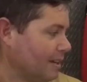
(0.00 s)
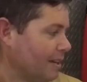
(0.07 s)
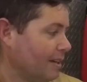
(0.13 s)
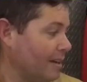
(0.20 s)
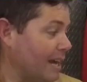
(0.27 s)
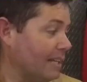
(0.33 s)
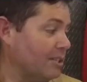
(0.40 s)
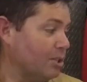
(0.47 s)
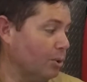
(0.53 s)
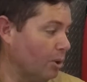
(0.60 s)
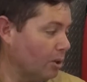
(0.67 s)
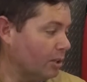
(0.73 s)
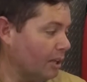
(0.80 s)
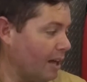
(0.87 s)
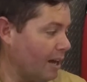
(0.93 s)
At 2
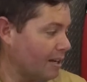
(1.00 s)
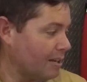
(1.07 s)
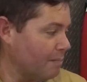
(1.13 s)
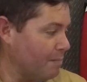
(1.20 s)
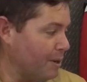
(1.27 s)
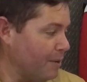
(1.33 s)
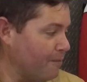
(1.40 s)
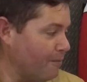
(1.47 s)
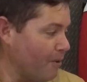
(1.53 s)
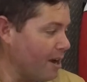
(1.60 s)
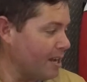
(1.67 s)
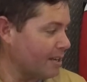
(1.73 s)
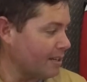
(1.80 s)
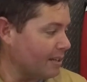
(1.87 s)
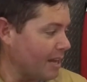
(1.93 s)
o'clock, Big
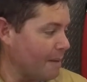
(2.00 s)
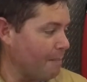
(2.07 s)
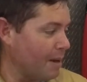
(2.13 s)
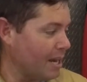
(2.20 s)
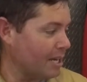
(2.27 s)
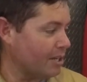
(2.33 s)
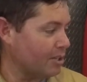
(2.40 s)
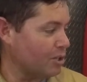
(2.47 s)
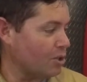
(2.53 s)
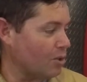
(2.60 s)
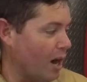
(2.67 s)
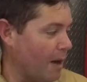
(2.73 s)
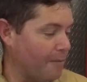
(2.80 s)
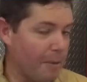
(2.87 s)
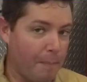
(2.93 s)
Frank and Mike
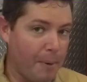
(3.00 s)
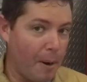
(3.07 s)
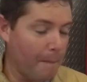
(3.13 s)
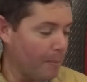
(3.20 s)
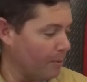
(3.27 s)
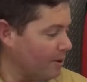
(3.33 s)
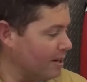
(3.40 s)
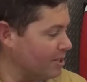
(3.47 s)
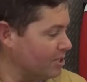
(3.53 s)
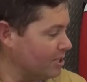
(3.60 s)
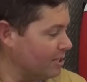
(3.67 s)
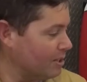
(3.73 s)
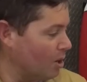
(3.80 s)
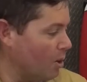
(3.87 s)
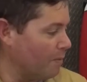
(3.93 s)
drive the pumper
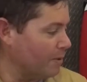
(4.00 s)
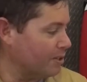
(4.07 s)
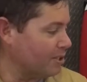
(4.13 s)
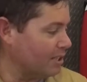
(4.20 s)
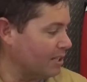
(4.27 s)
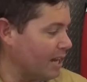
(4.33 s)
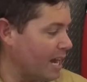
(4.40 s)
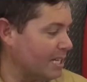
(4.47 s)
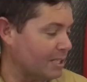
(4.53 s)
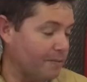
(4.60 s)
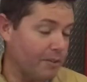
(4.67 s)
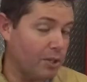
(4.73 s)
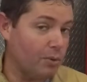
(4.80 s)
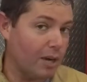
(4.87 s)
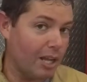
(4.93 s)
engine over to Nice
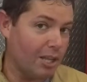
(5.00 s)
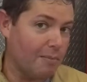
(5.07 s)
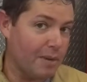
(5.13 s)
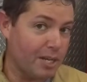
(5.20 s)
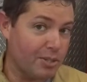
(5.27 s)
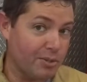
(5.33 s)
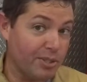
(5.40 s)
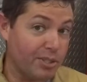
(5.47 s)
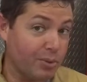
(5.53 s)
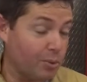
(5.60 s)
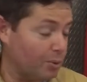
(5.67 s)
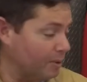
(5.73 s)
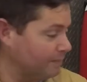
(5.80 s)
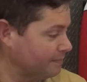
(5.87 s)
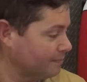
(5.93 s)
View Elementary
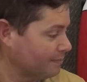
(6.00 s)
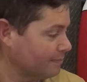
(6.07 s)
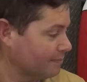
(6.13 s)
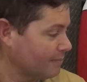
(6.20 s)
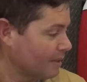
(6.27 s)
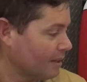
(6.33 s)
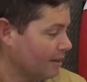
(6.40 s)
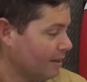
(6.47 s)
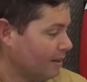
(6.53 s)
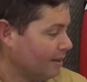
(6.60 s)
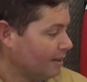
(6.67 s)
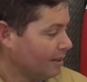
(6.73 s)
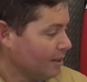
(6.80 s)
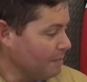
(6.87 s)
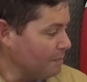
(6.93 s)
School.
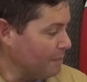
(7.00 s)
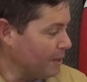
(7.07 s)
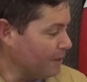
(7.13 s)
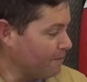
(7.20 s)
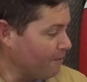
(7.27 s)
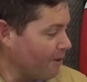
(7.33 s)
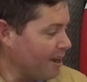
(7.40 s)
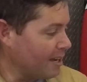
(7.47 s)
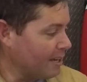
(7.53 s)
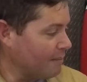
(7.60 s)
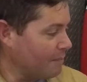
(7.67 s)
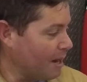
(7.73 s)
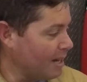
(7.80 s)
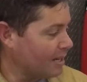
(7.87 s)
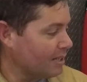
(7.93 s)
Big Frank and
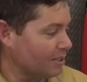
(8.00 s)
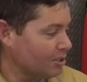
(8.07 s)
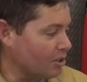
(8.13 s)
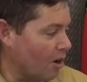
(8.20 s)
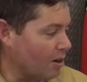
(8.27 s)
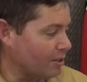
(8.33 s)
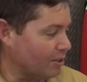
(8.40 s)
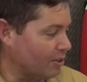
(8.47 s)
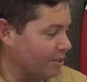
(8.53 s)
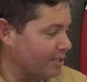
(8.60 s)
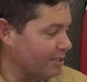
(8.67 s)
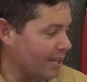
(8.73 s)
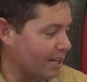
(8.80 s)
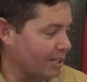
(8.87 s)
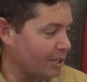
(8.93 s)
Mike talk to the
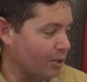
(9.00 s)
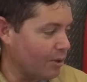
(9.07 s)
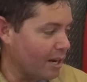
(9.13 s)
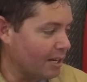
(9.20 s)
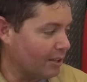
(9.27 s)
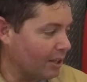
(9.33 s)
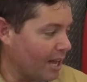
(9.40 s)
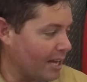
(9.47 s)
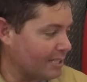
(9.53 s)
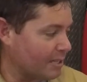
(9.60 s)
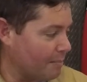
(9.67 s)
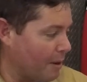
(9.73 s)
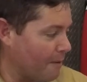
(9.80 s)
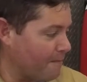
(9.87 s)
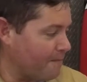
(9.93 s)
2nd grade class
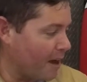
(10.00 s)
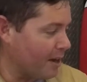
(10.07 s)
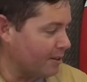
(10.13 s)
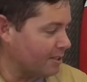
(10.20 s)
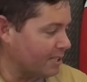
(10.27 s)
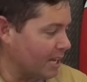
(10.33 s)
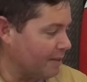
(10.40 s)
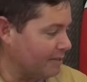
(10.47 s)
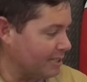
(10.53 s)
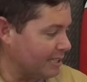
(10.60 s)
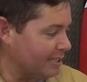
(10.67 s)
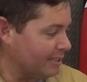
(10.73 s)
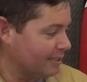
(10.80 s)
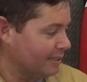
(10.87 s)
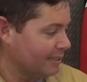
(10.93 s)
about fire
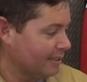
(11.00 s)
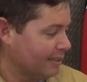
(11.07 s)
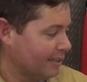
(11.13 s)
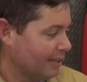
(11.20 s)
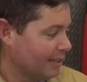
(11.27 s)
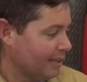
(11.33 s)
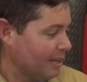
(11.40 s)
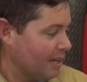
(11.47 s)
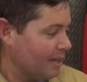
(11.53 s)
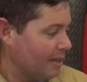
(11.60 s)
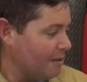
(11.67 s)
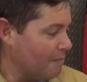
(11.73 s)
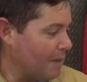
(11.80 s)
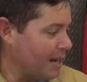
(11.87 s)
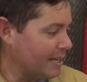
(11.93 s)
safety.
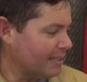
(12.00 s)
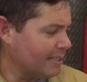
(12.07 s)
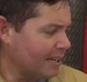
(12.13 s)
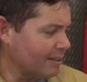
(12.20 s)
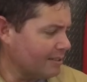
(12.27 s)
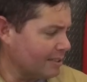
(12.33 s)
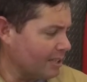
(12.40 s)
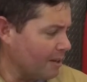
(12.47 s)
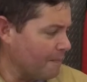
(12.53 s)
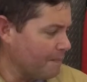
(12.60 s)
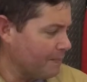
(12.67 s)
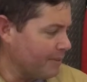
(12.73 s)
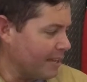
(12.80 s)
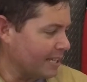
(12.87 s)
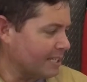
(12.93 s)
Mike tells them
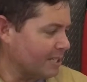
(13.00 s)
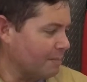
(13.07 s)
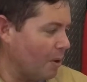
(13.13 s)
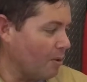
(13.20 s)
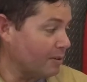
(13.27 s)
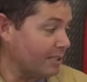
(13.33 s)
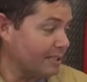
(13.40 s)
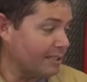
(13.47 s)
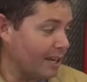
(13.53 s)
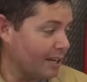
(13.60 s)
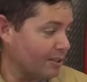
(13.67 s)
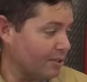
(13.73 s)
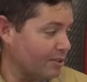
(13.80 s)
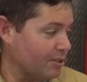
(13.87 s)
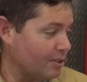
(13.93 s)
that smoke
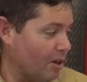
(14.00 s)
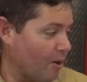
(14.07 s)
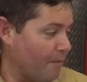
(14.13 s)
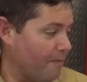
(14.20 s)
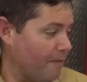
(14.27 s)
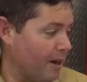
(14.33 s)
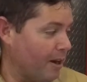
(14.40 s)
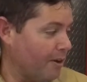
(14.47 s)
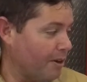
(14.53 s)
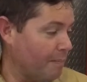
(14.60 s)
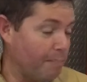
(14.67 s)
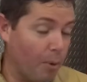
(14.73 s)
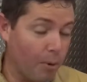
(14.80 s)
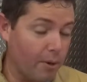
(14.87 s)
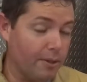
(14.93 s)
detectors are very
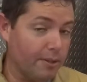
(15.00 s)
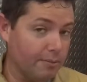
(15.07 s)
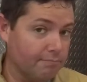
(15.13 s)
important.